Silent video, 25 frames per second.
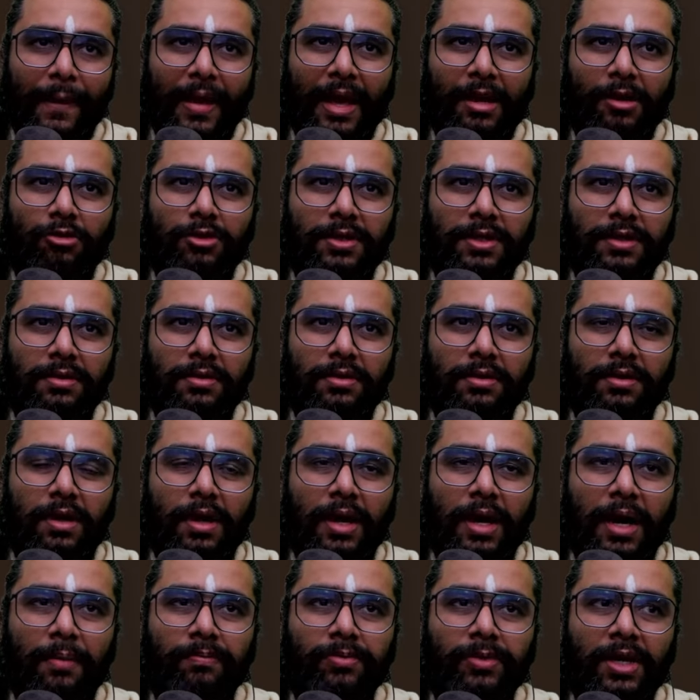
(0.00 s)
Can you
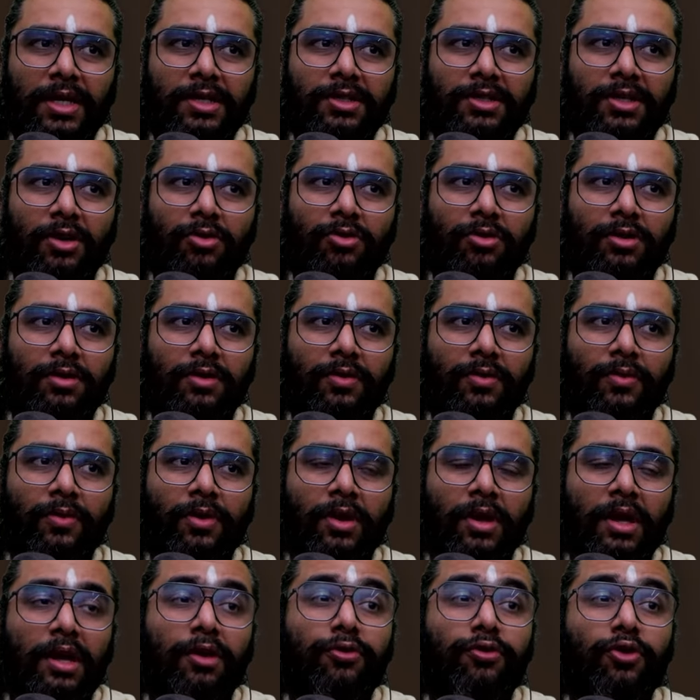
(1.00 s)
hum that sound?
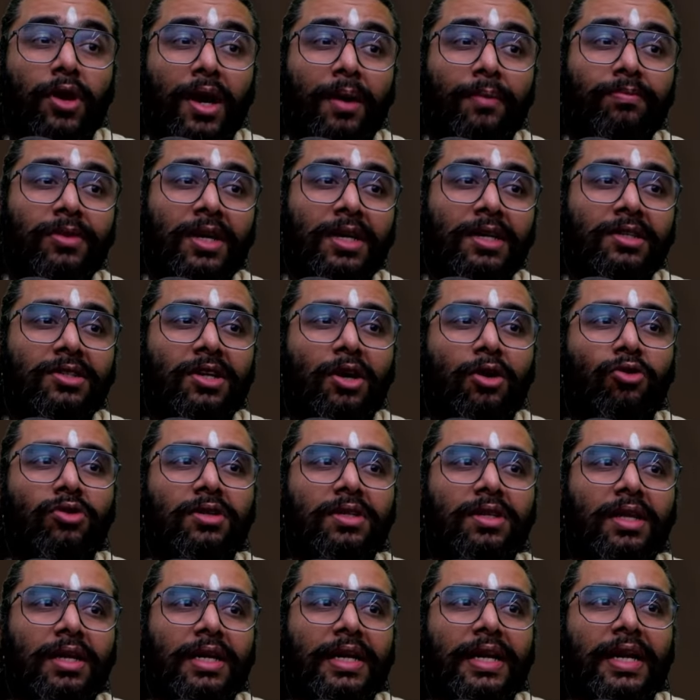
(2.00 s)
If you hum that
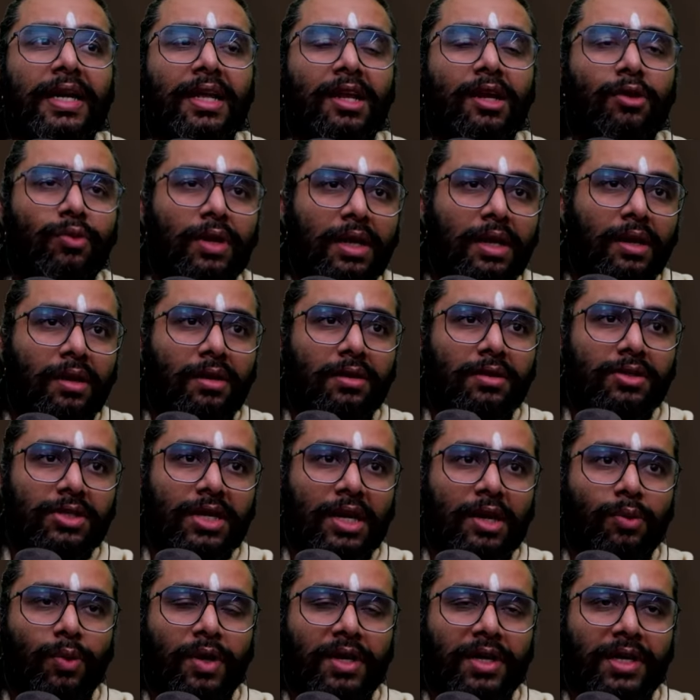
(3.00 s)
sound, the needle will
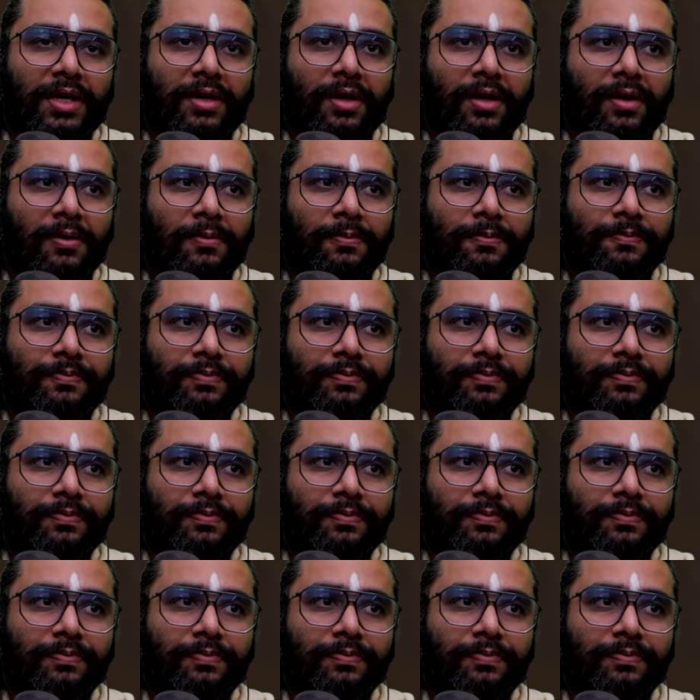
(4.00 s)
stay vertical.